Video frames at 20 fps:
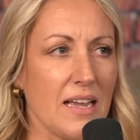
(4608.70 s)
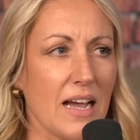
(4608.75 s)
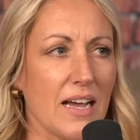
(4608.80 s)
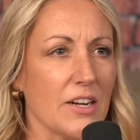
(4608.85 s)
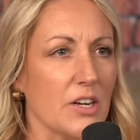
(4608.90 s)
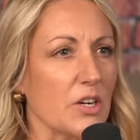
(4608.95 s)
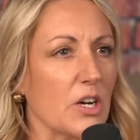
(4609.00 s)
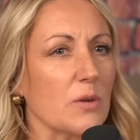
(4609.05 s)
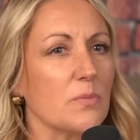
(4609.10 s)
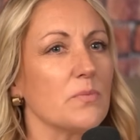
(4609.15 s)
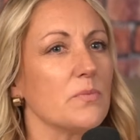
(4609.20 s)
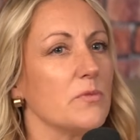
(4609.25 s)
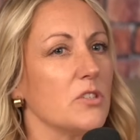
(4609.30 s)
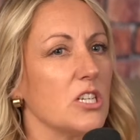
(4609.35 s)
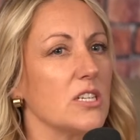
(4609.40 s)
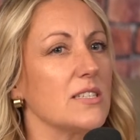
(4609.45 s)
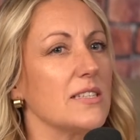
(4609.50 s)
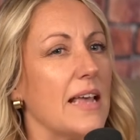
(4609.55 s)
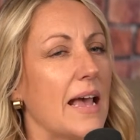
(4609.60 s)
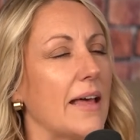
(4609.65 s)
I don't know.
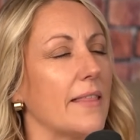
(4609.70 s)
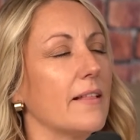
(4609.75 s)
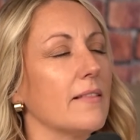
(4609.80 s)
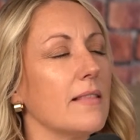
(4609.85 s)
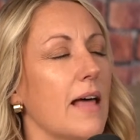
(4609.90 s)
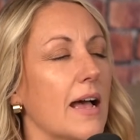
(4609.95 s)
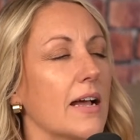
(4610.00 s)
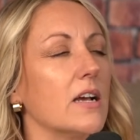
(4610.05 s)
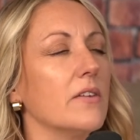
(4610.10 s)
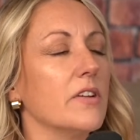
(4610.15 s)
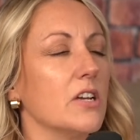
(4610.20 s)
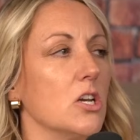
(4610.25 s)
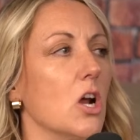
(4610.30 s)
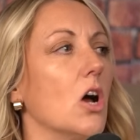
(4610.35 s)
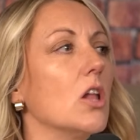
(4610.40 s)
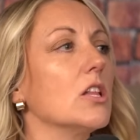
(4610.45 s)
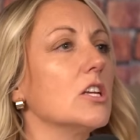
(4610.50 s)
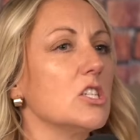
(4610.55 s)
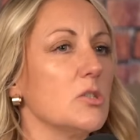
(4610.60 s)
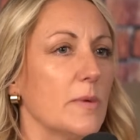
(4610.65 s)
Just yeah, the lack of
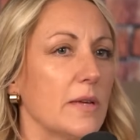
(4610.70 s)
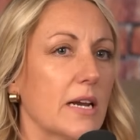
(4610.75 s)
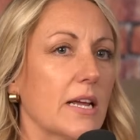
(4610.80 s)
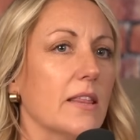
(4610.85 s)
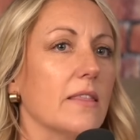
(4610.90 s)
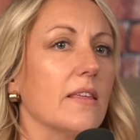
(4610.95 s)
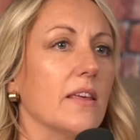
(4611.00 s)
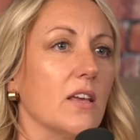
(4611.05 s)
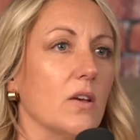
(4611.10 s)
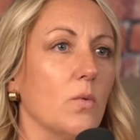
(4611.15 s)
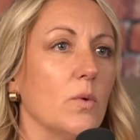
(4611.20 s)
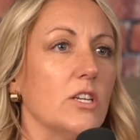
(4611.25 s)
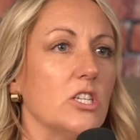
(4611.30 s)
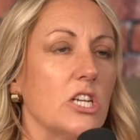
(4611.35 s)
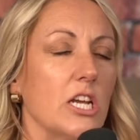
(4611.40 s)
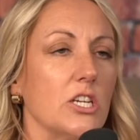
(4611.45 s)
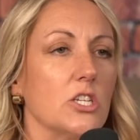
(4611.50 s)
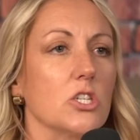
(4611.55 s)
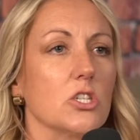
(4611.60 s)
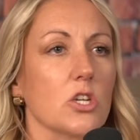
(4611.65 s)
acknowledgement I think
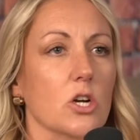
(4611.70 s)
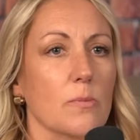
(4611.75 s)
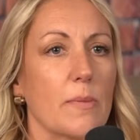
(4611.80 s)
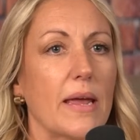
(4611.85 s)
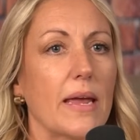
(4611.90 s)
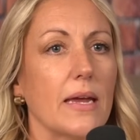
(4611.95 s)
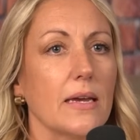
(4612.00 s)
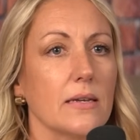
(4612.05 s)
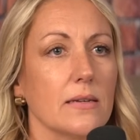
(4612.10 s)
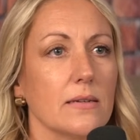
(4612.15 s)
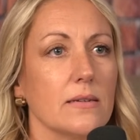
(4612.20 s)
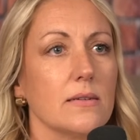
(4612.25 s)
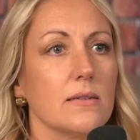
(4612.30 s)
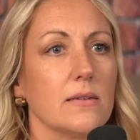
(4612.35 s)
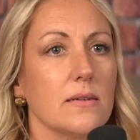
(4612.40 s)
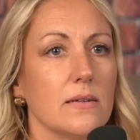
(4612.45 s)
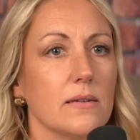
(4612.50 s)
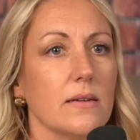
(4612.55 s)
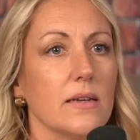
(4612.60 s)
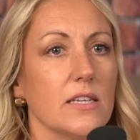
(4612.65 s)
when changes are made
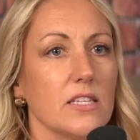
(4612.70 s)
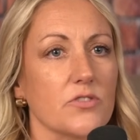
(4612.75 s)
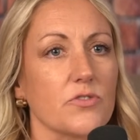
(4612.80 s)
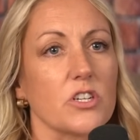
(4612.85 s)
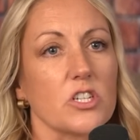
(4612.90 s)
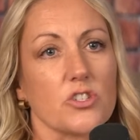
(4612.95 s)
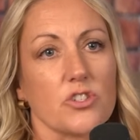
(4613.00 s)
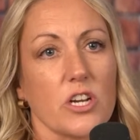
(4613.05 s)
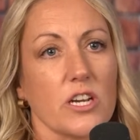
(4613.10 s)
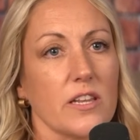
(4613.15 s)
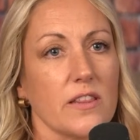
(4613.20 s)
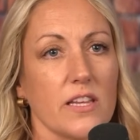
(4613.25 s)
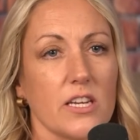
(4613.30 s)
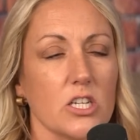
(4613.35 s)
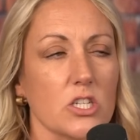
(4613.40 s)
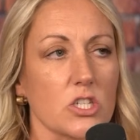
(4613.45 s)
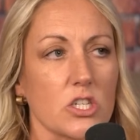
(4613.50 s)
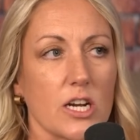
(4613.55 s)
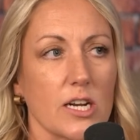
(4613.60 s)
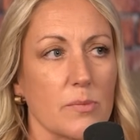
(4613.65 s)
is frustrating.
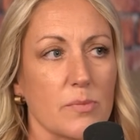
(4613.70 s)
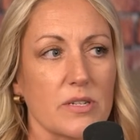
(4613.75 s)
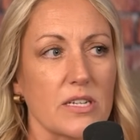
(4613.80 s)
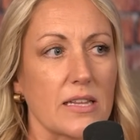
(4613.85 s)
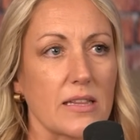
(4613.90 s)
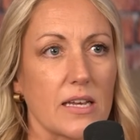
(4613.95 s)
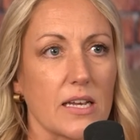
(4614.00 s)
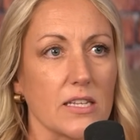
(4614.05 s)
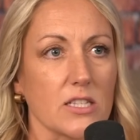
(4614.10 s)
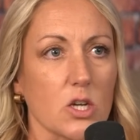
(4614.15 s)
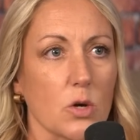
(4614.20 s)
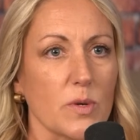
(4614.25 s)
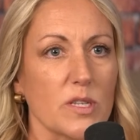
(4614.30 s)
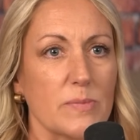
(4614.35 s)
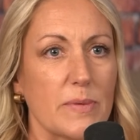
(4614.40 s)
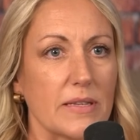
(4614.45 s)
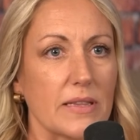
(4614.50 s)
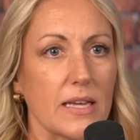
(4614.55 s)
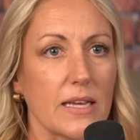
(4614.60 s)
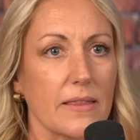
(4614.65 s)
They just try to pretend like it's
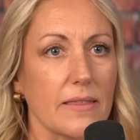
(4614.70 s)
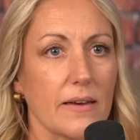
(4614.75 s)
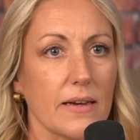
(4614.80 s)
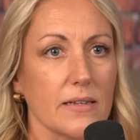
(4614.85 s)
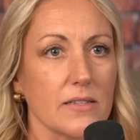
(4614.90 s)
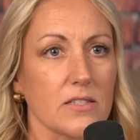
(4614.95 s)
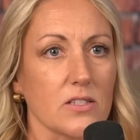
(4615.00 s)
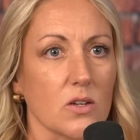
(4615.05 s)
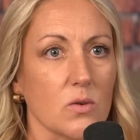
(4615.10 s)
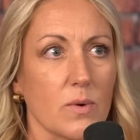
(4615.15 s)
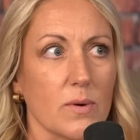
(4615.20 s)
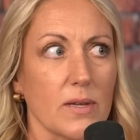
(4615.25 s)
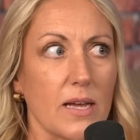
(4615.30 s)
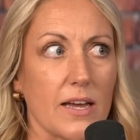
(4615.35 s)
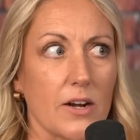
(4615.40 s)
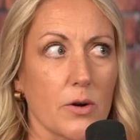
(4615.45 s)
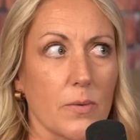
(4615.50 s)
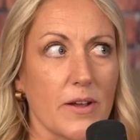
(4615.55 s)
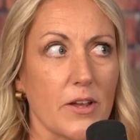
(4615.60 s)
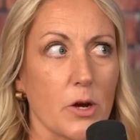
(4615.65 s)
always been like that. So well,
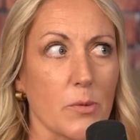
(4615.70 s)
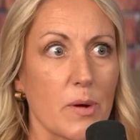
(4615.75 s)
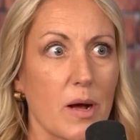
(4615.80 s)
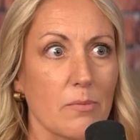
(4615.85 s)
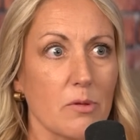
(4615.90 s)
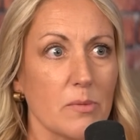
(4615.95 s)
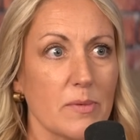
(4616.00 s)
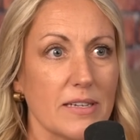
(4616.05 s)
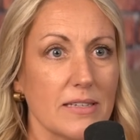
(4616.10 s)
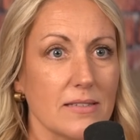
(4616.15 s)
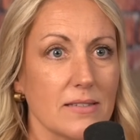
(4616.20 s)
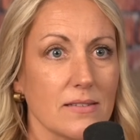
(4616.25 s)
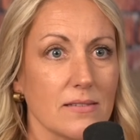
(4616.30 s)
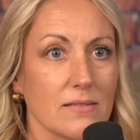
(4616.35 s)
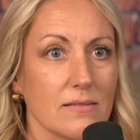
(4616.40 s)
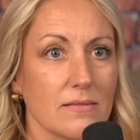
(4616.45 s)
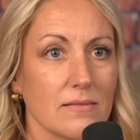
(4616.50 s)
I don't know what your problem is.